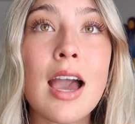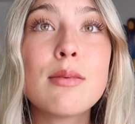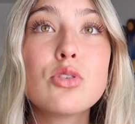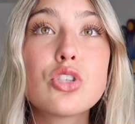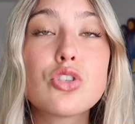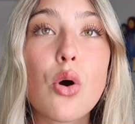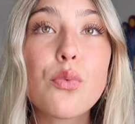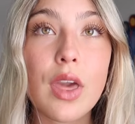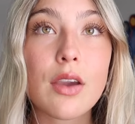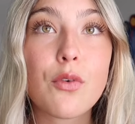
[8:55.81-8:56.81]
I'm so
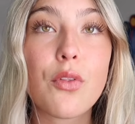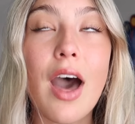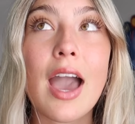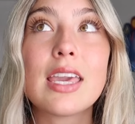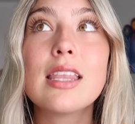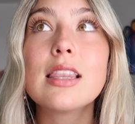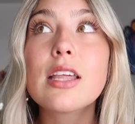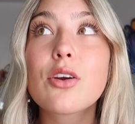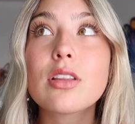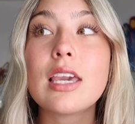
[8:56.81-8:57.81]
thankful that I can
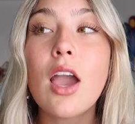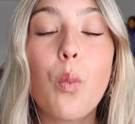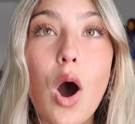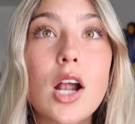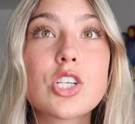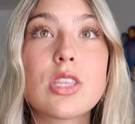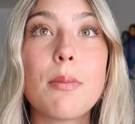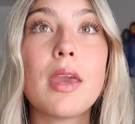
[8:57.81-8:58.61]
literally watch them